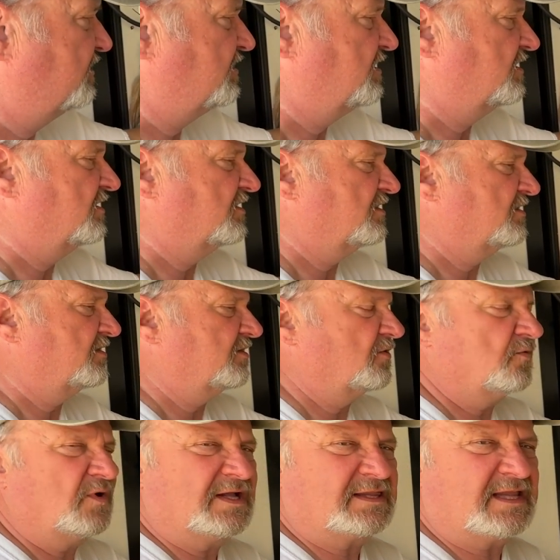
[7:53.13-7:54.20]
here,
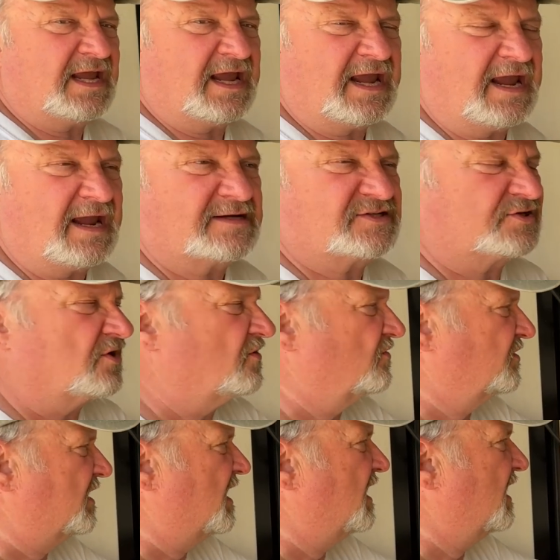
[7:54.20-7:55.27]
and what the heck's
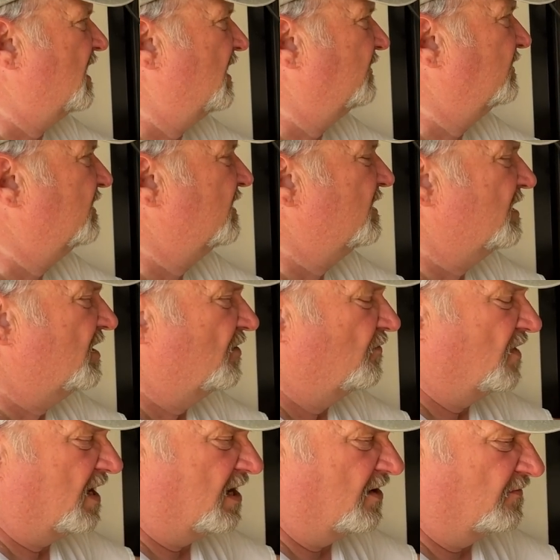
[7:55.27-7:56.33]
going on?
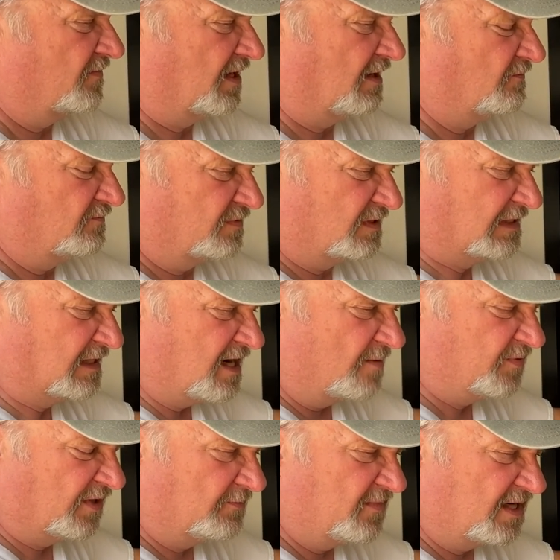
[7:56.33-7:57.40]
Well, it,
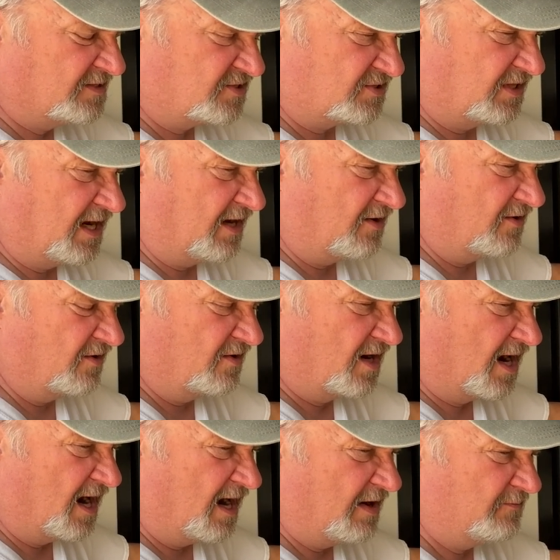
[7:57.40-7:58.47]
couple of months later,
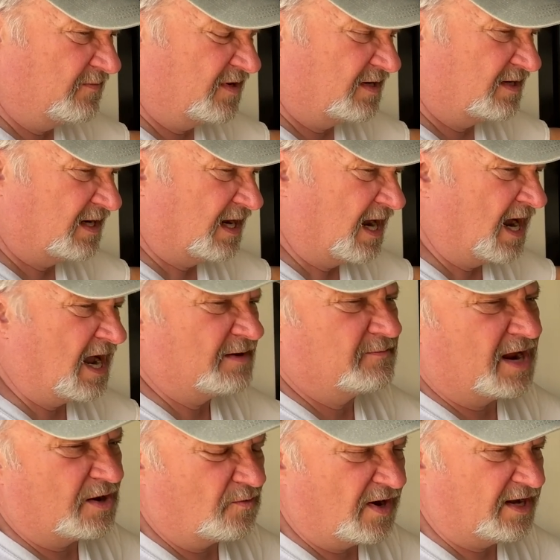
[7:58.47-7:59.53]
I'm on
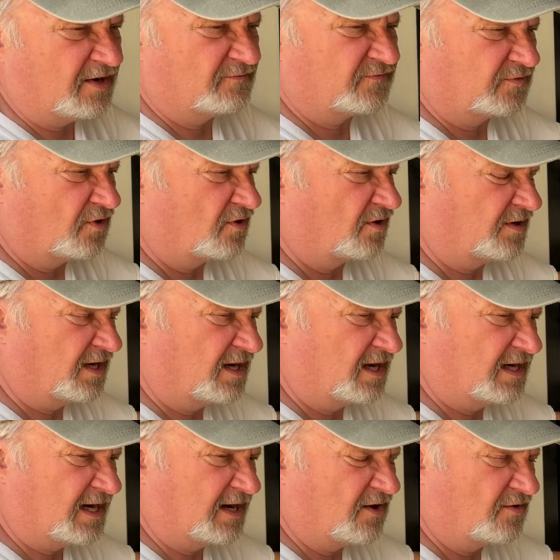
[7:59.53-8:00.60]
my way to Florida,
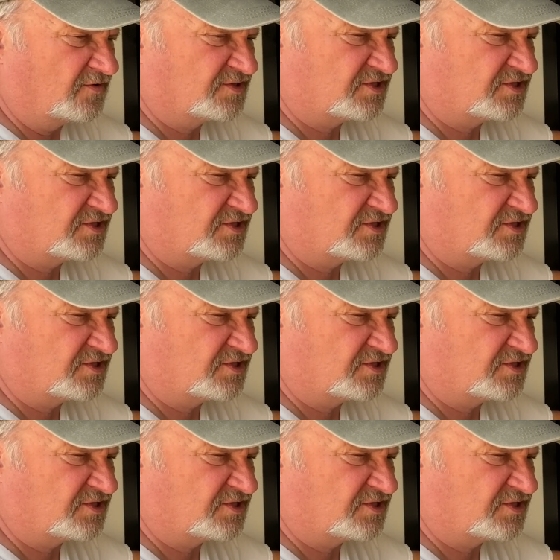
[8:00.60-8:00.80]
and I always